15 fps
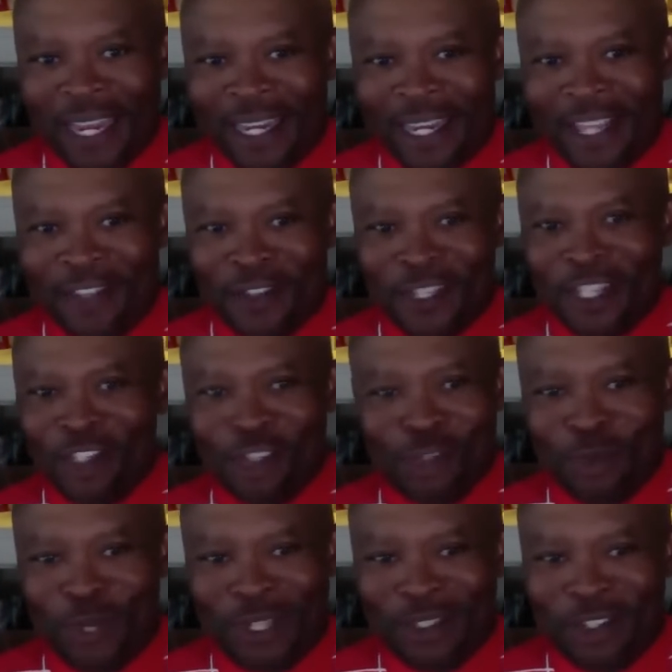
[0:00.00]
And his
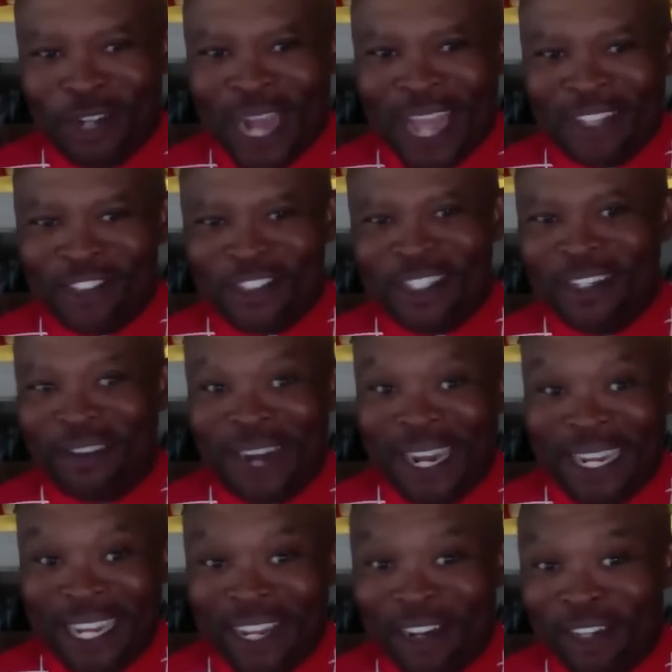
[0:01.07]
issue was, you guys sitting
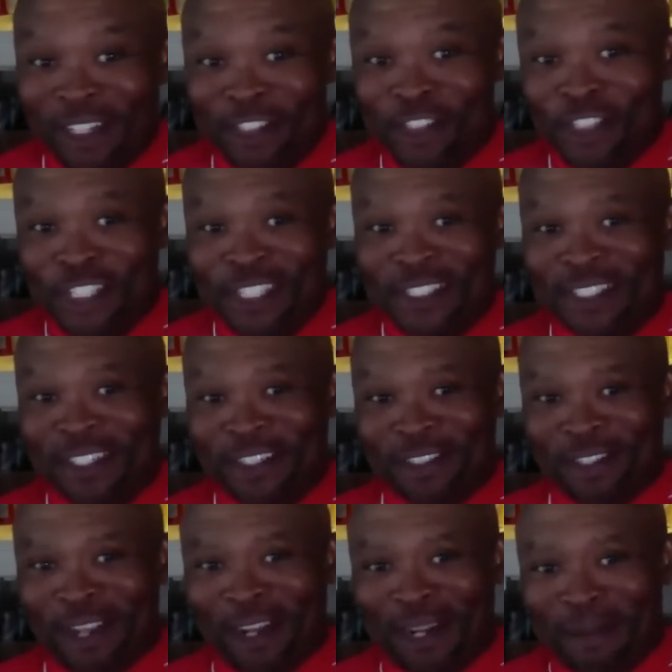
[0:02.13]
around eating all this cheese, you're
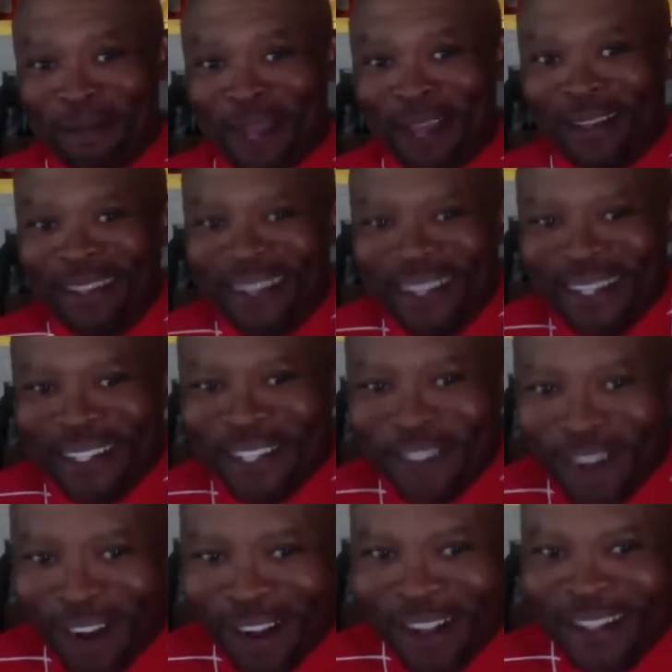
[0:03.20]
talking about, you
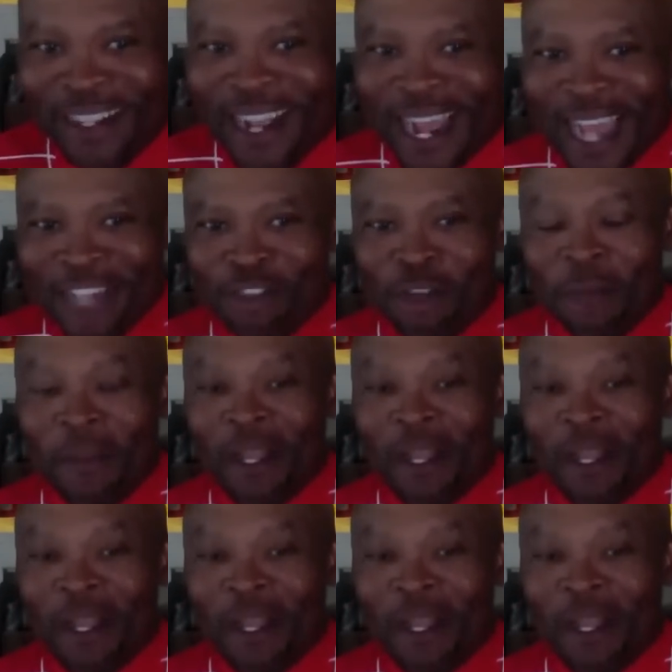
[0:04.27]
know, ice cream.